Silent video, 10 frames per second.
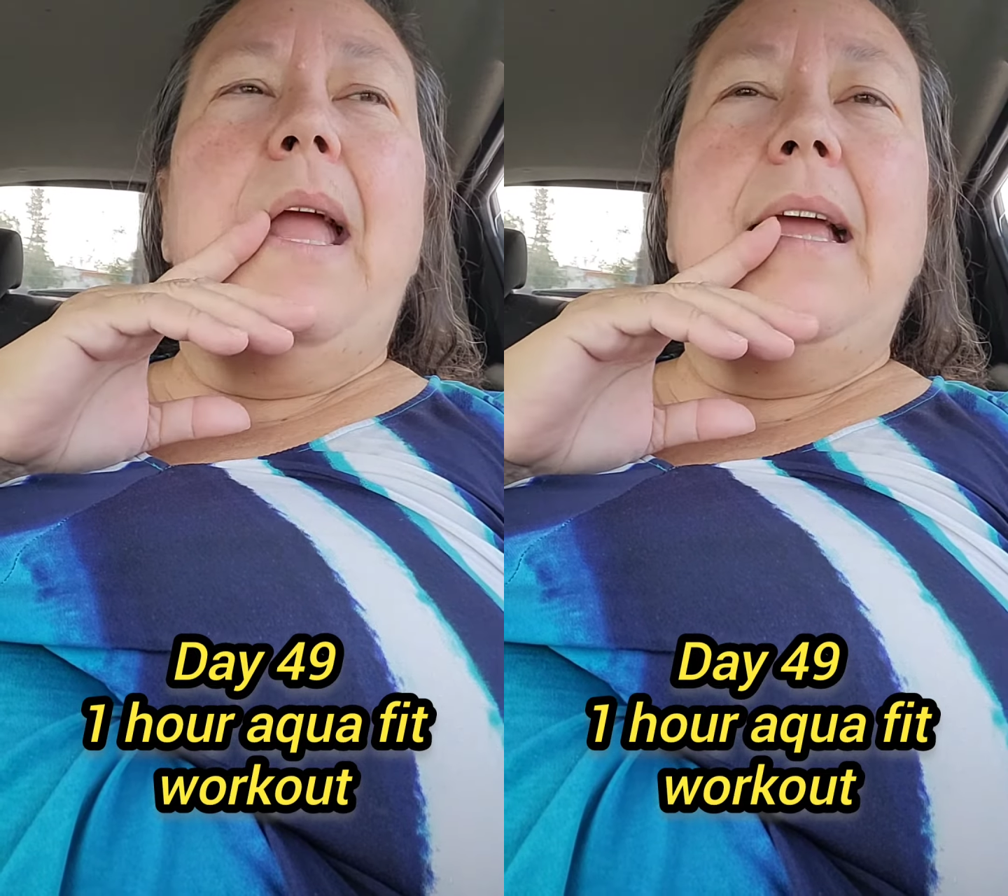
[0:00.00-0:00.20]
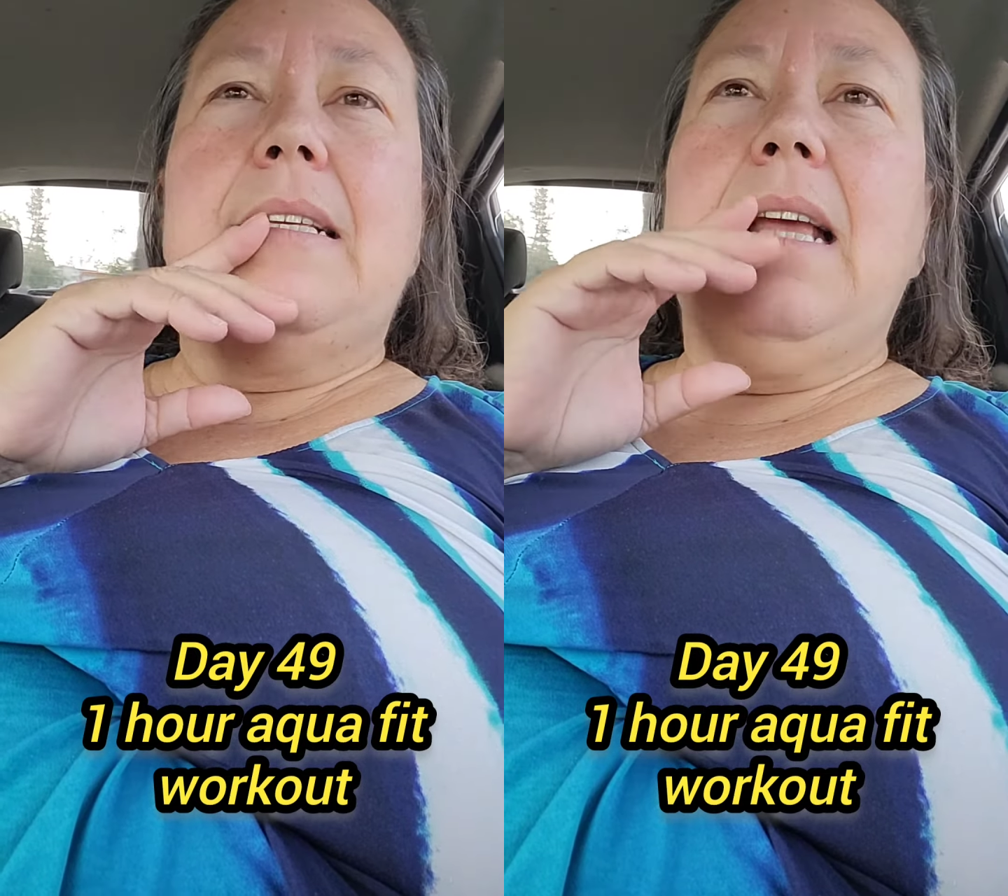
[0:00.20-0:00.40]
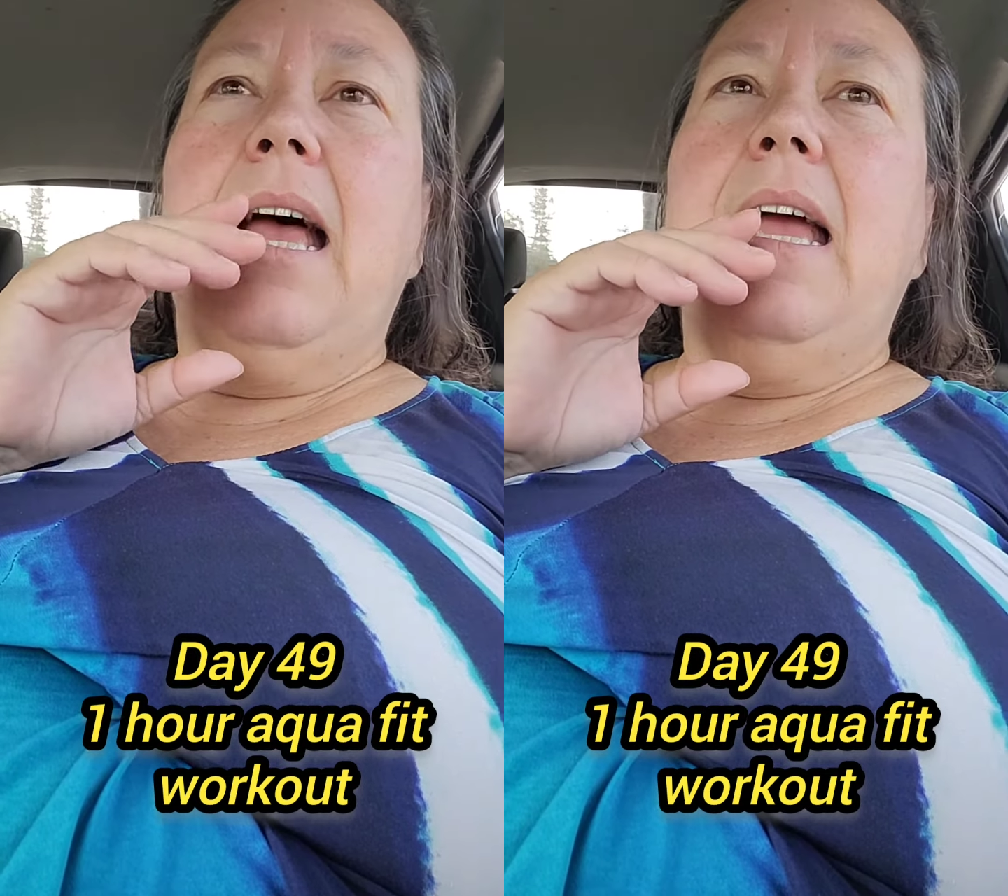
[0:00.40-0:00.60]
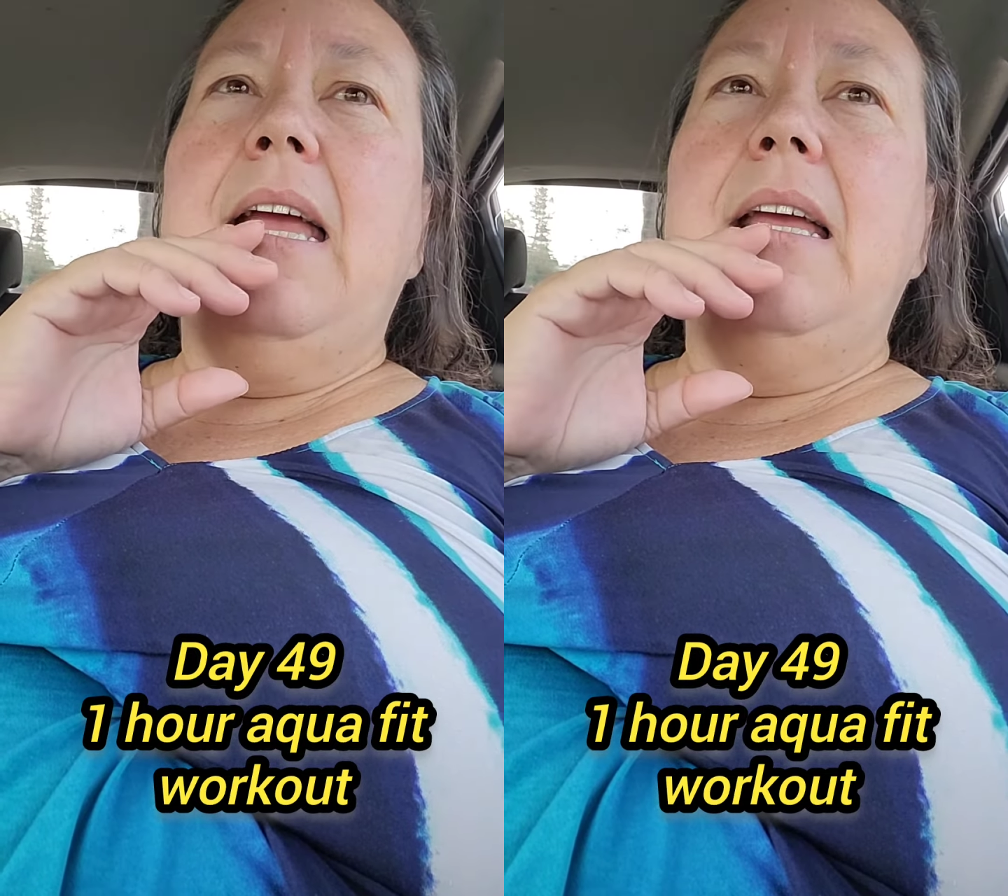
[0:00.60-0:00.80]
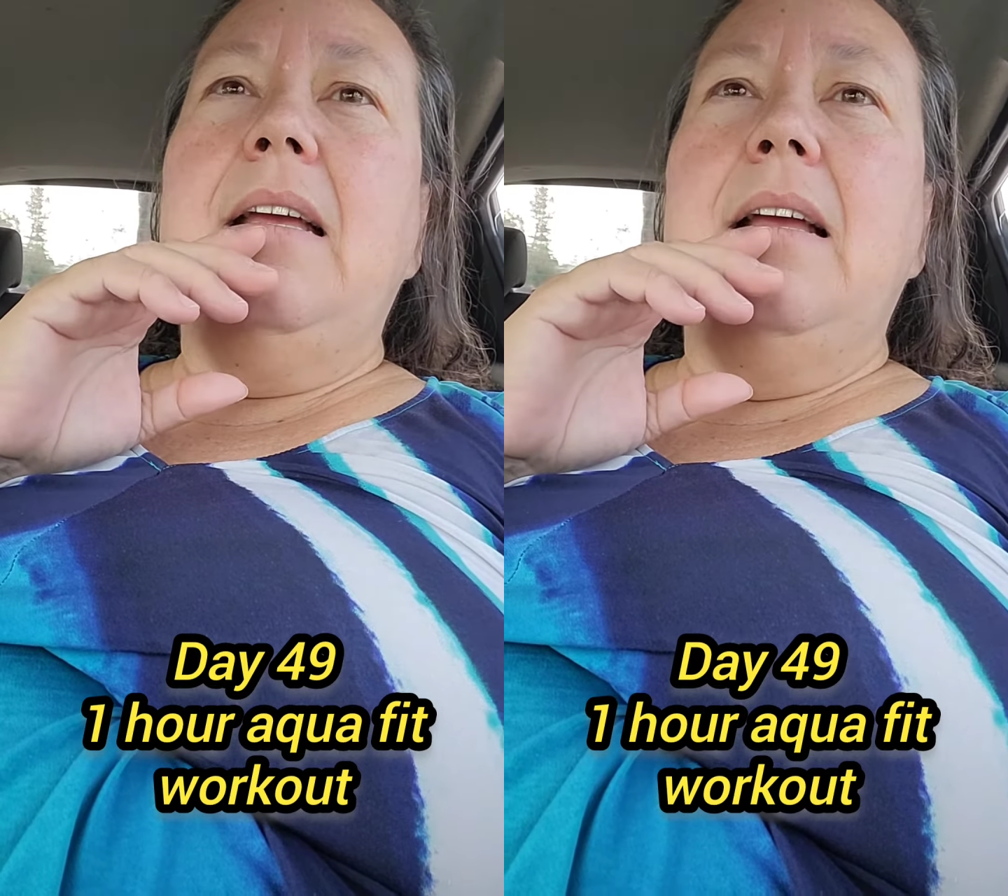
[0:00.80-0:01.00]

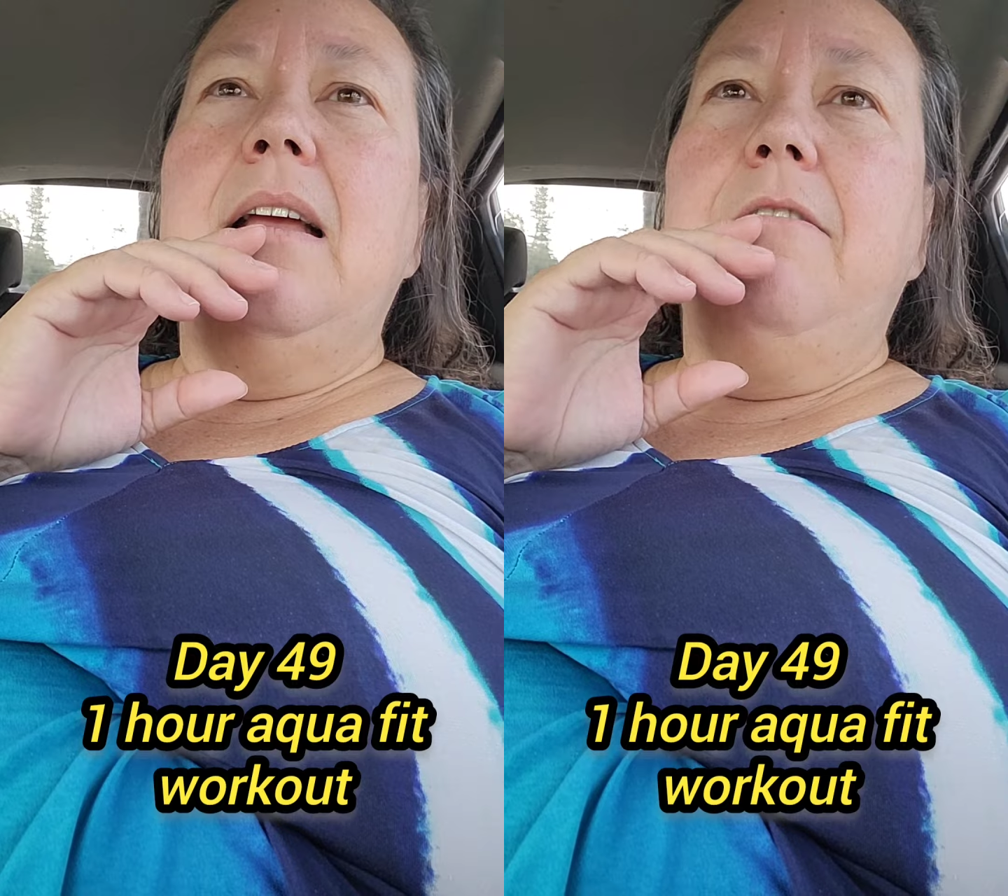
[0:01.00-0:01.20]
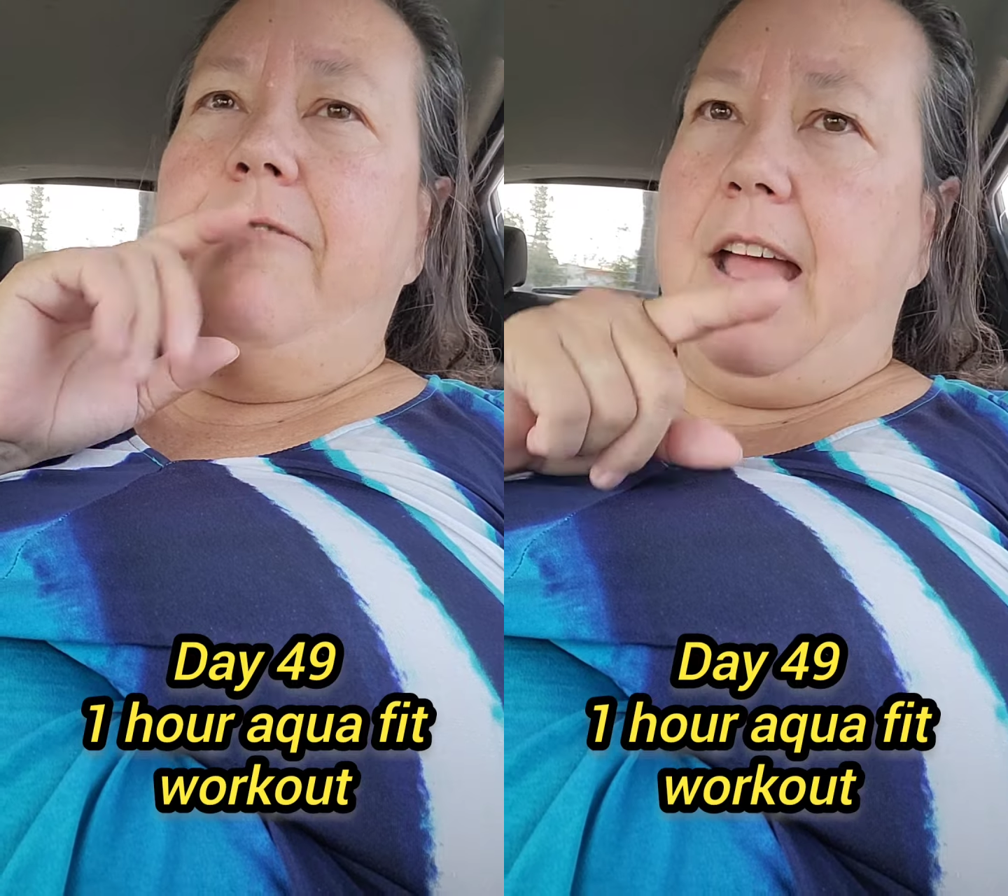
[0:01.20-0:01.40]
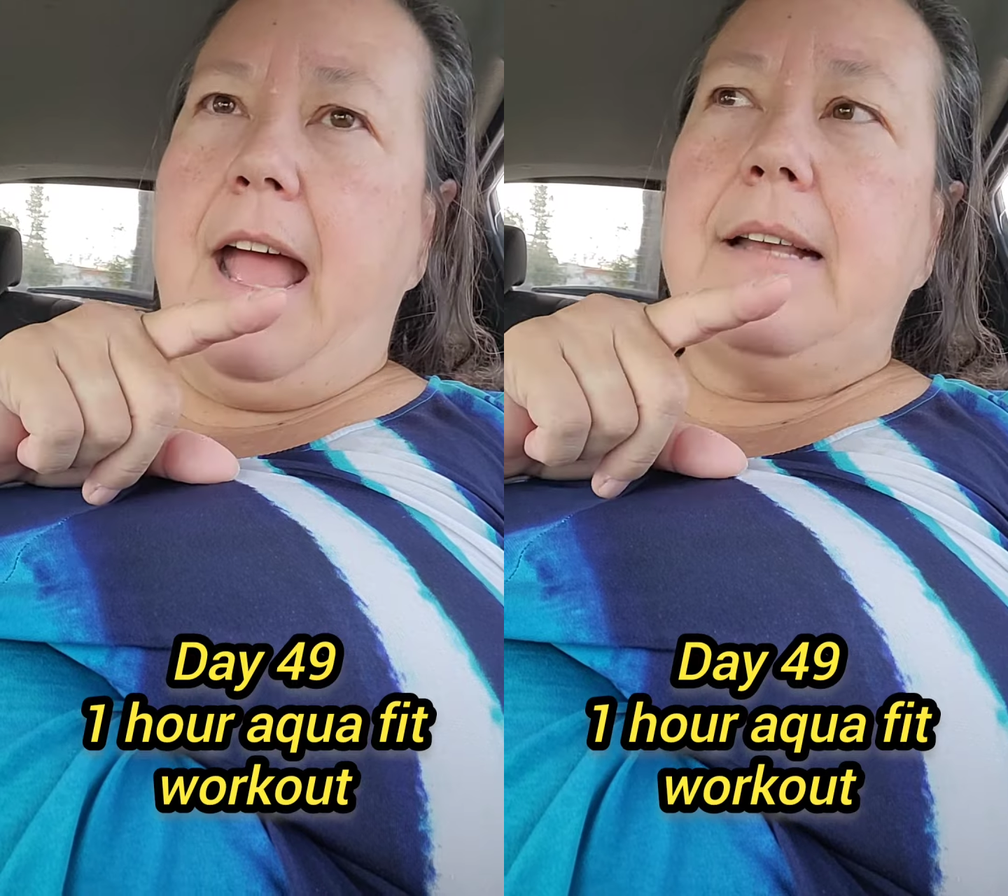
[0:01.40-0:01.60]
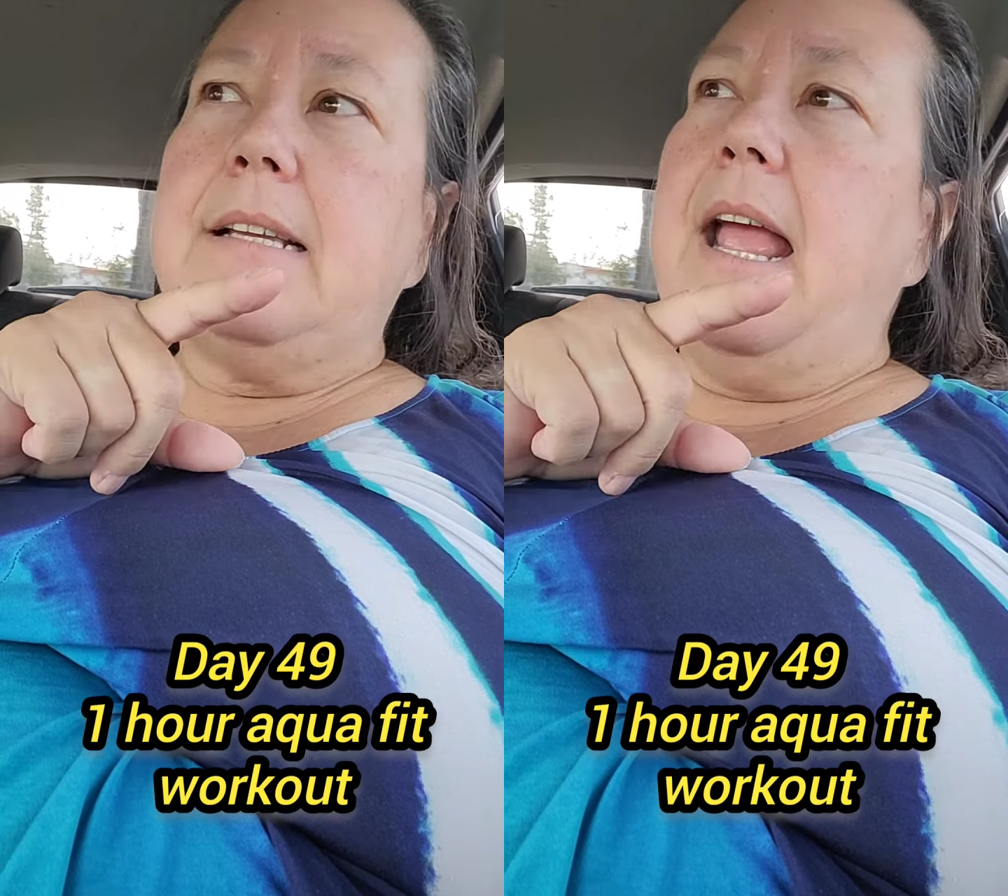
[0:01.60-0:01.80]
anti-fat,